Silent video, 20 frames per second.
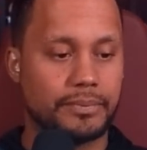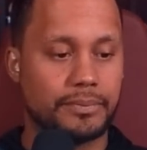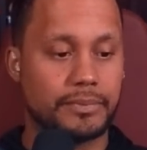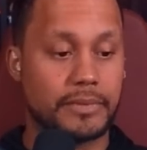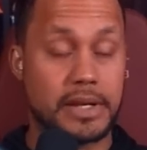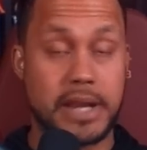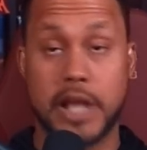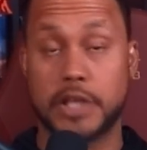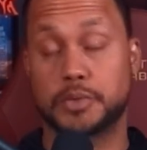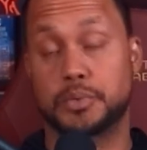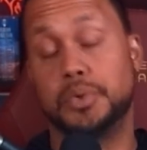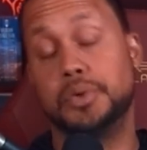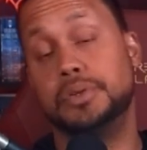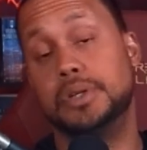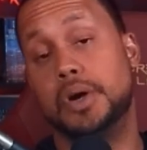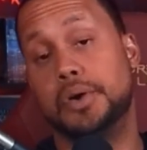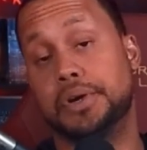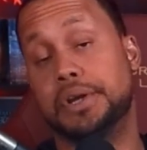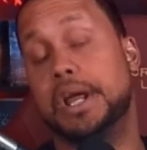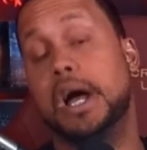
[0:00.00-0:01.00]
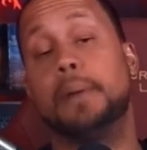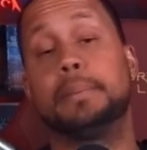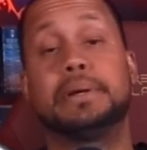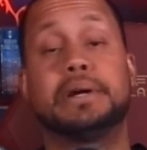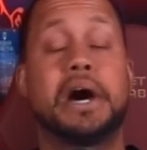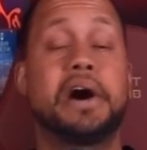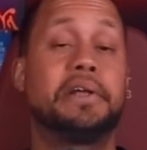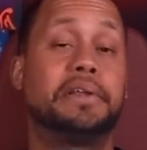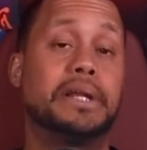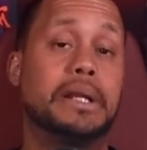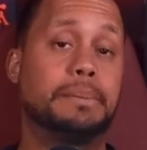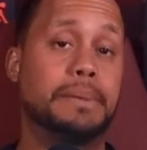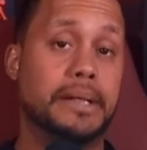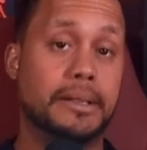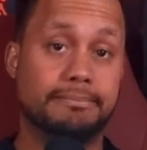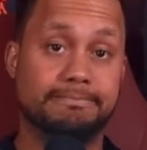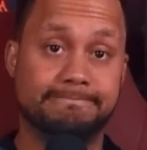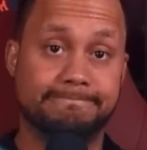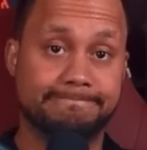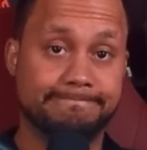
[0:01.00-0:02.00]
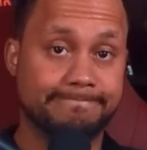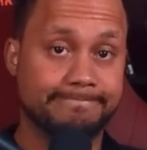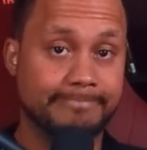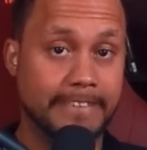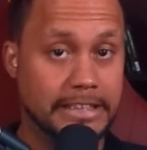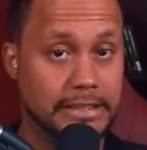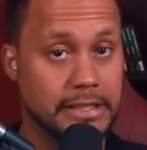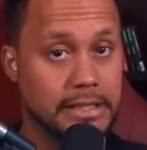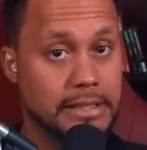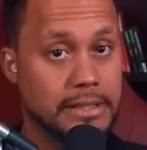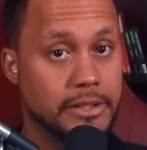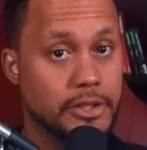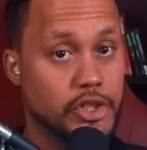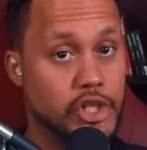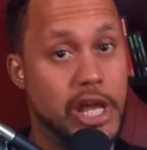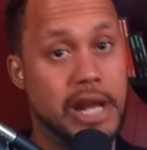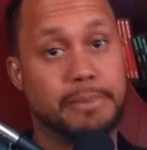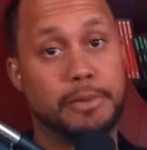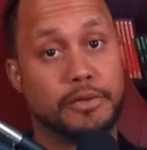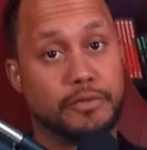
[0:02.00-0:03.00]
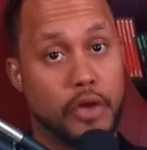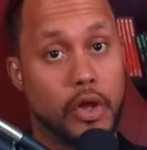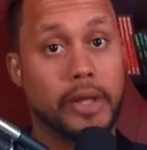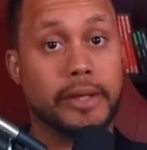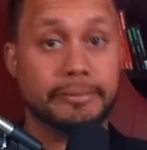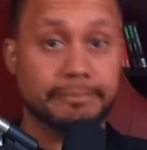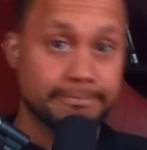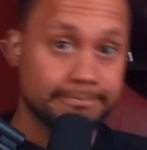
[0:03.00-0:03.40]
The next rune, though, could help you out a little bit. Shadow Bolt Volley.